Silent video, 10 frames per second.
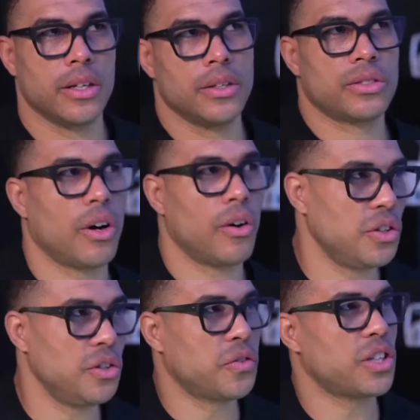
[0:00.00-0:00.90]
So
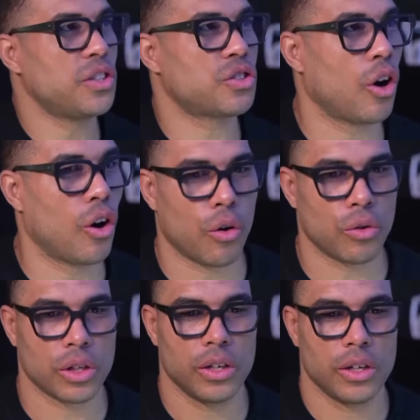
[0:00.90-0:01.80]
you've
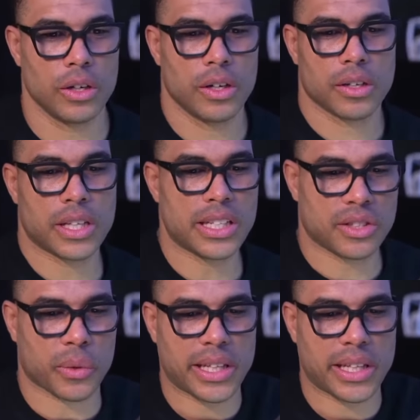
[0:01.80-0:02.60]
controlled these 3